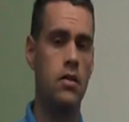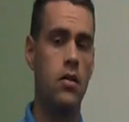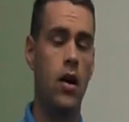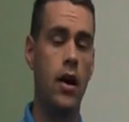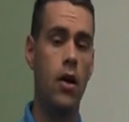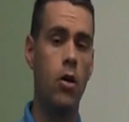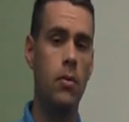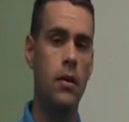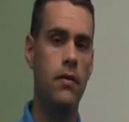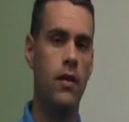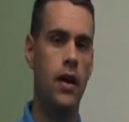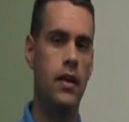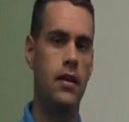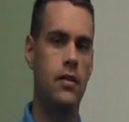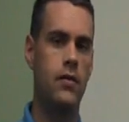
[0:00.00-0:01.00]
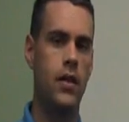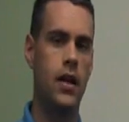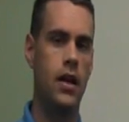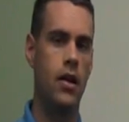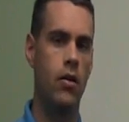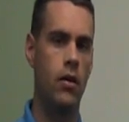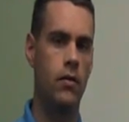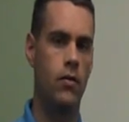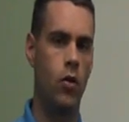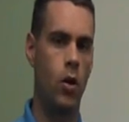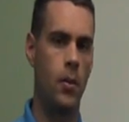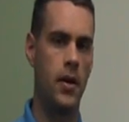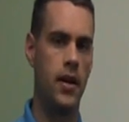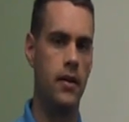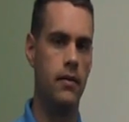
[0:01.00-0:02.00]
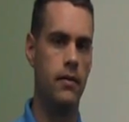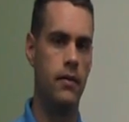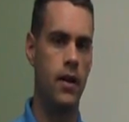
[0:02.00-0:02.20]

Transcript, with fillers: So I hope you find this video informative.